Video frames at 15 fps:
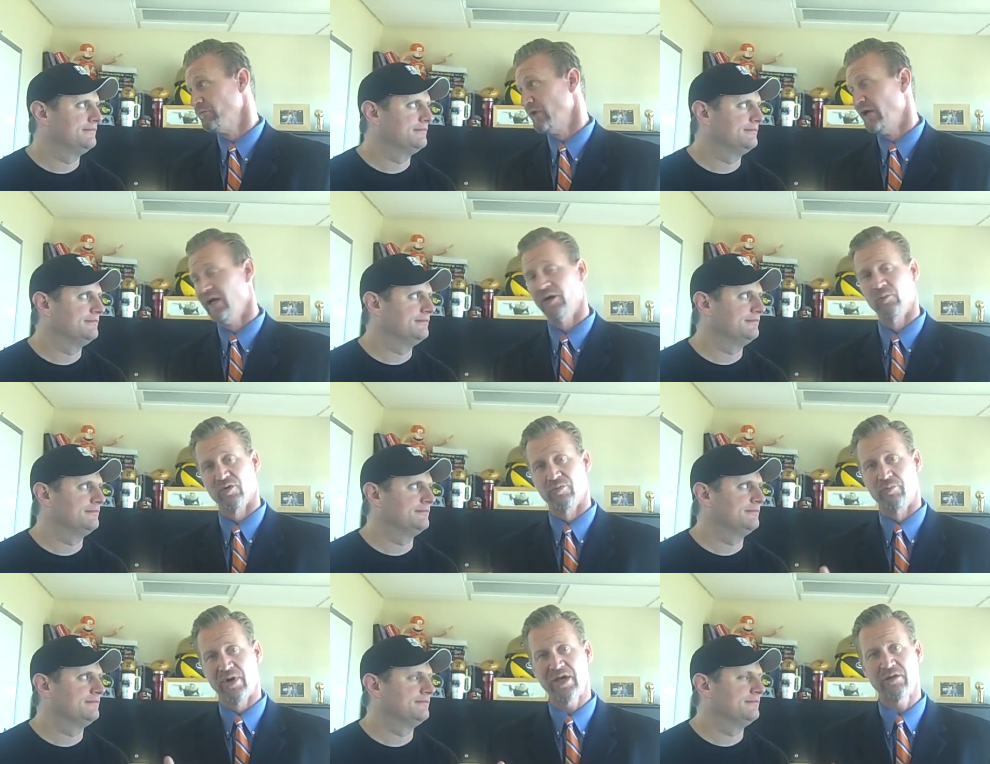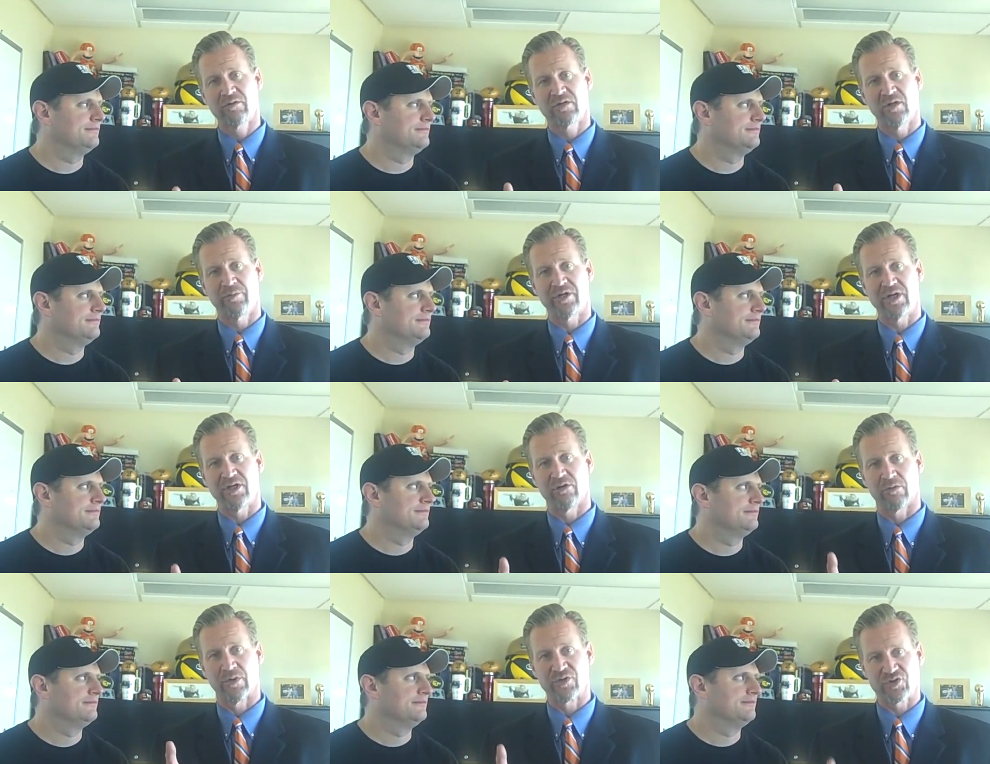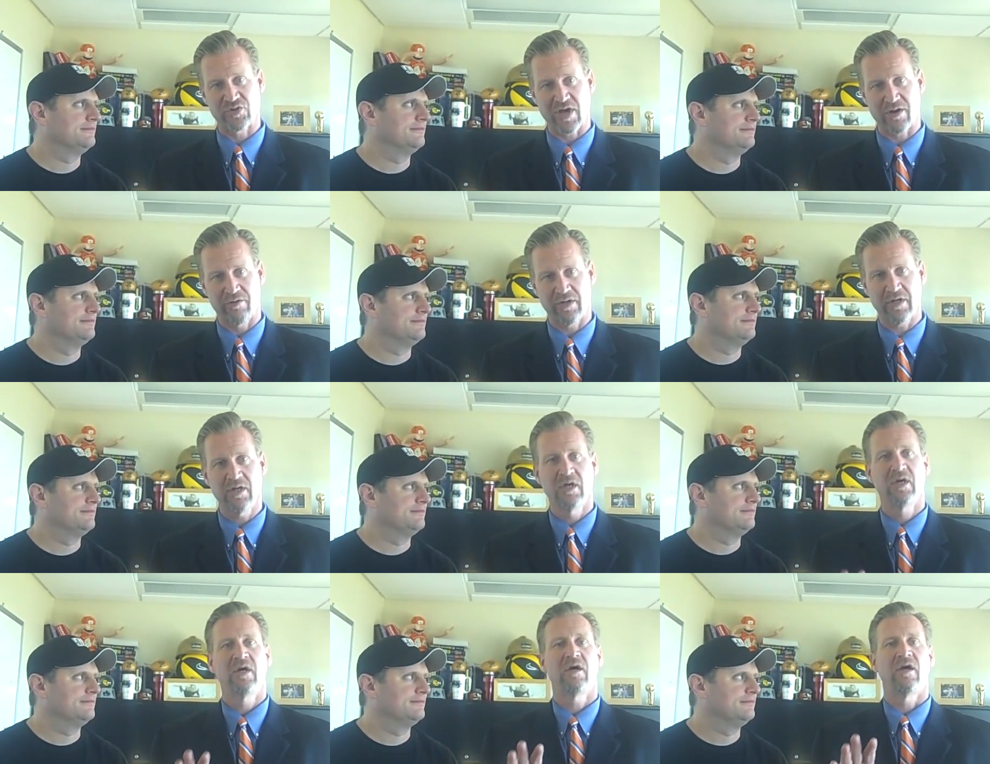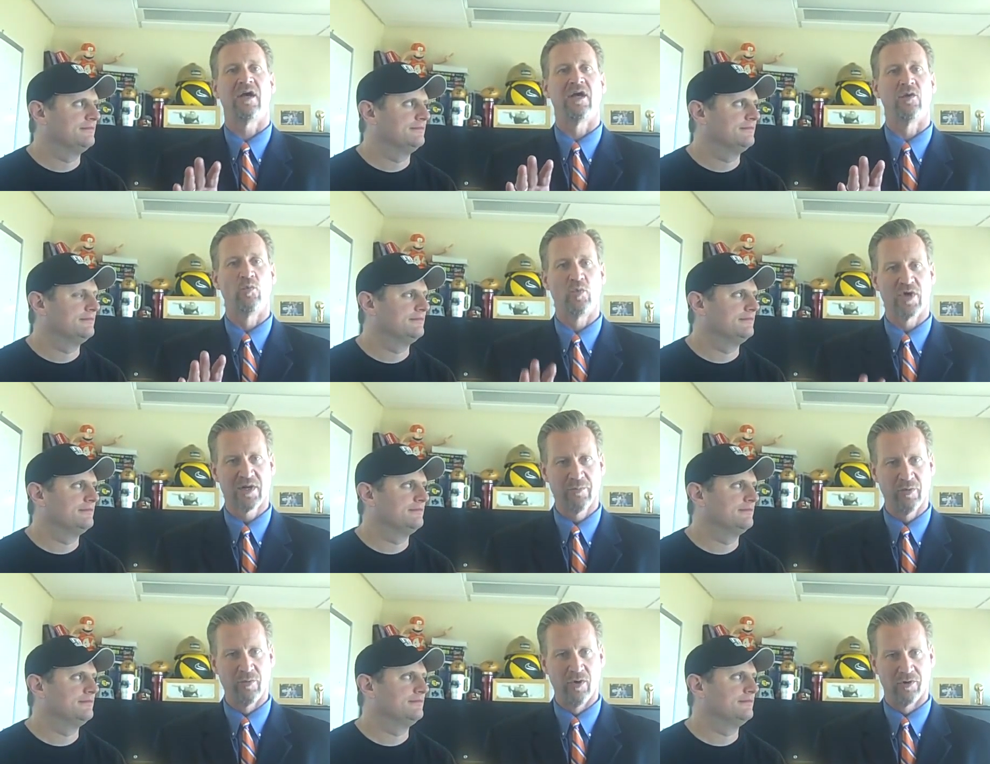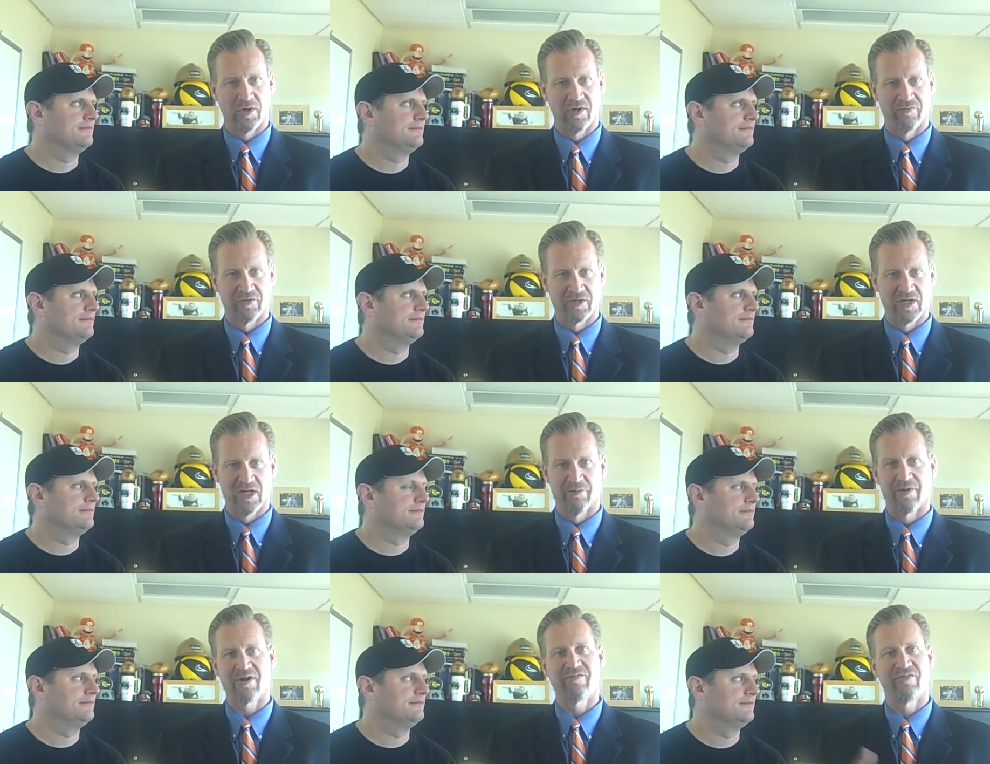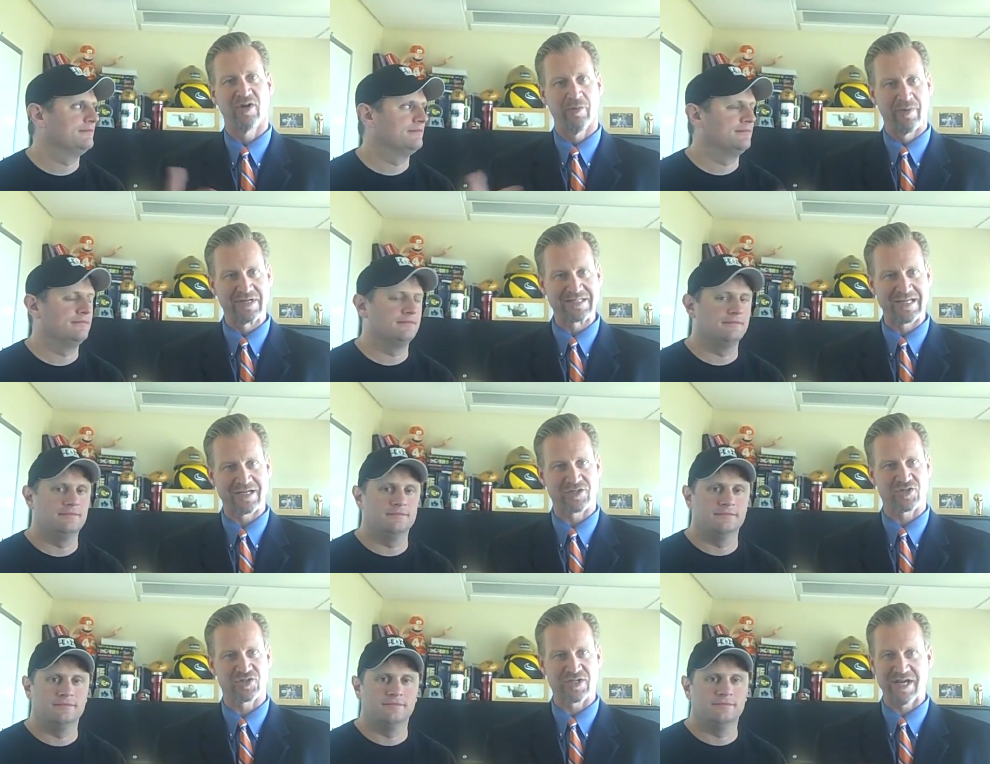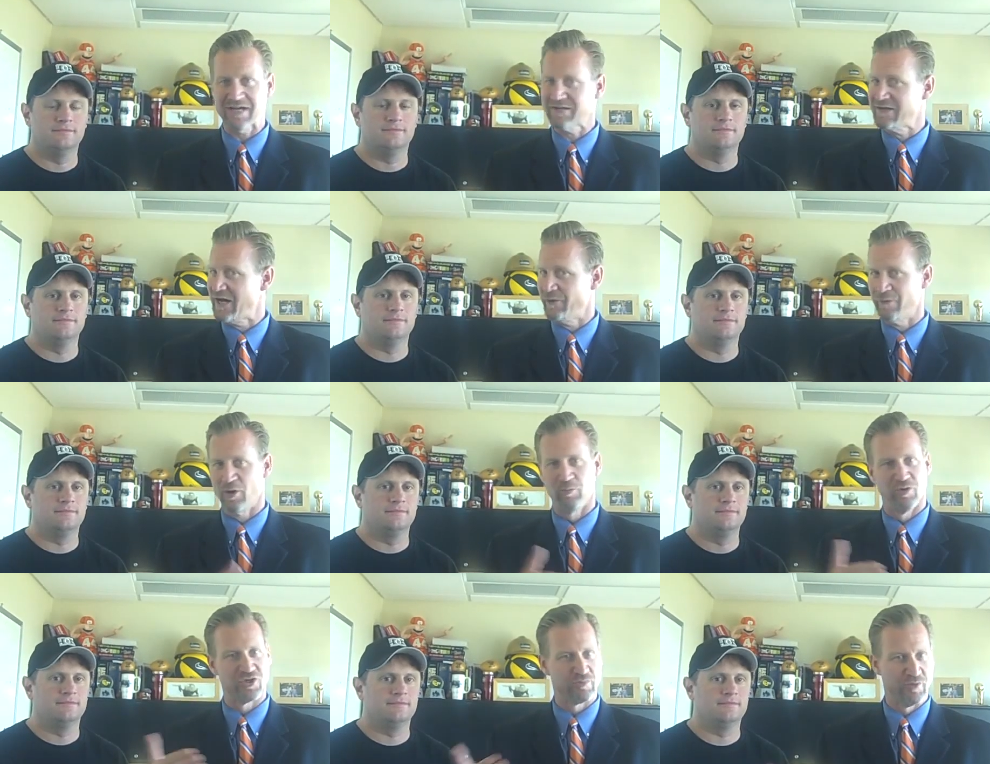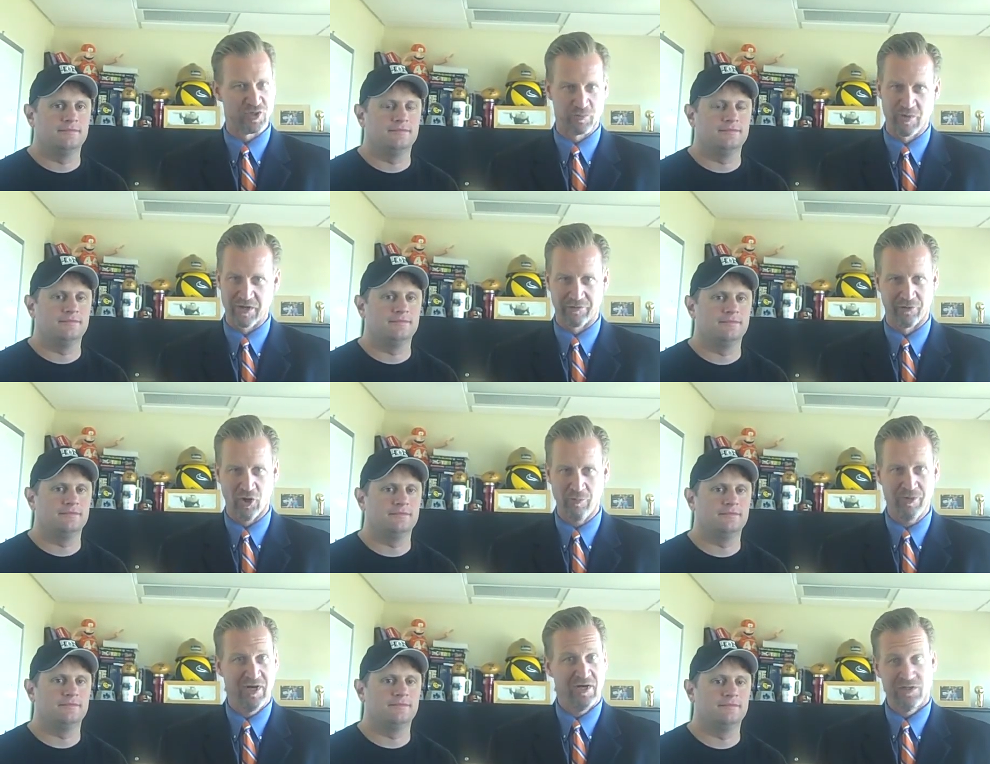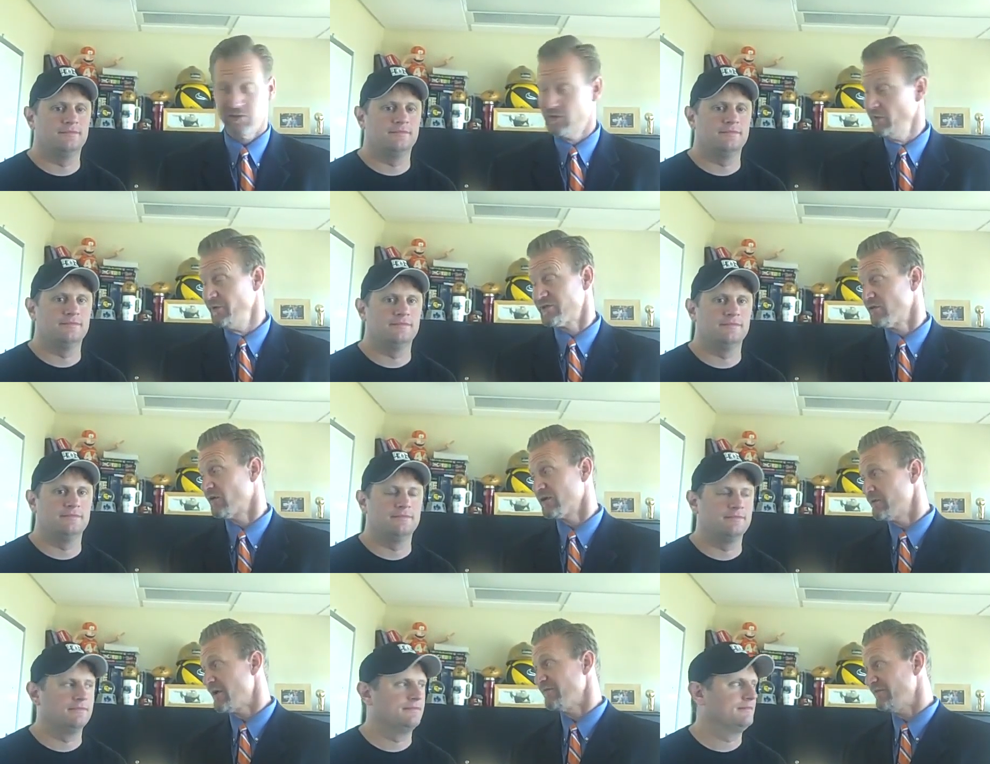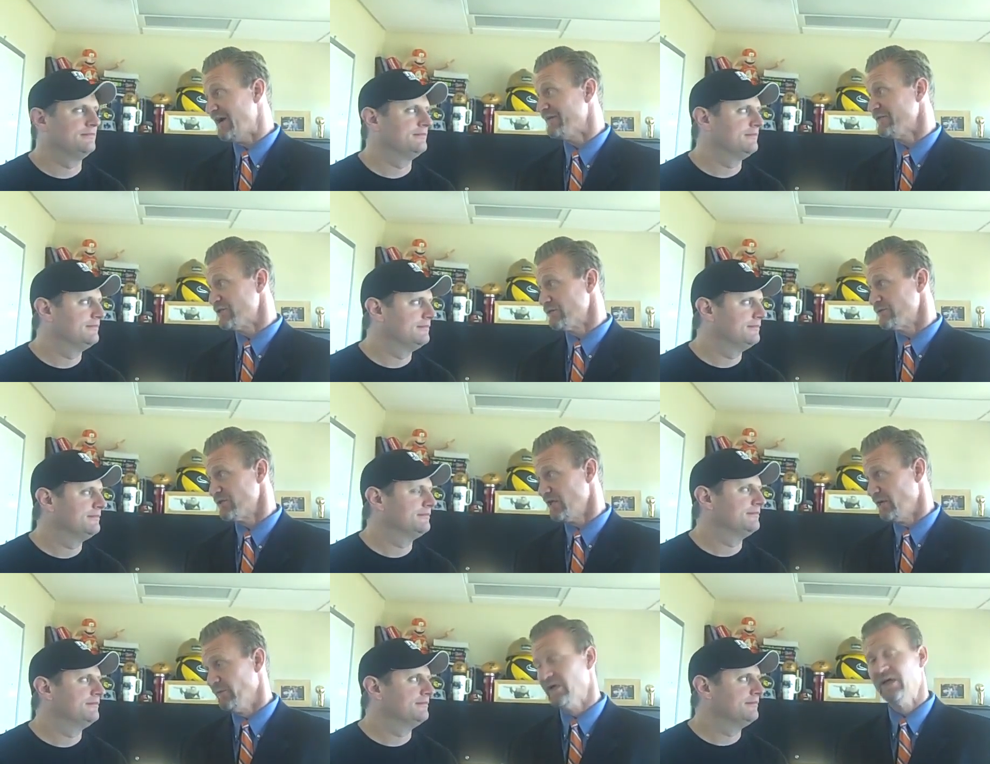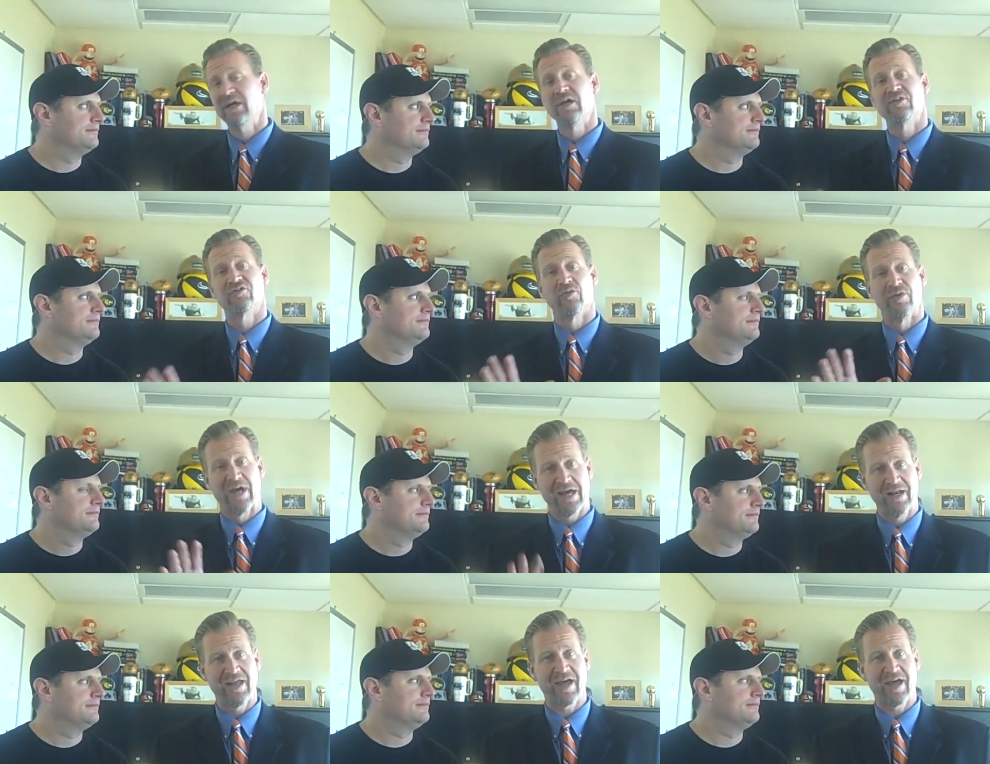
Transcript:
Speaker 1: And with Baylor coming in here on Saturday, a winnable ball game for Colorado, followed by Texas Tech. Colorado plays much better at home. You could be talking about a five and two team. So not a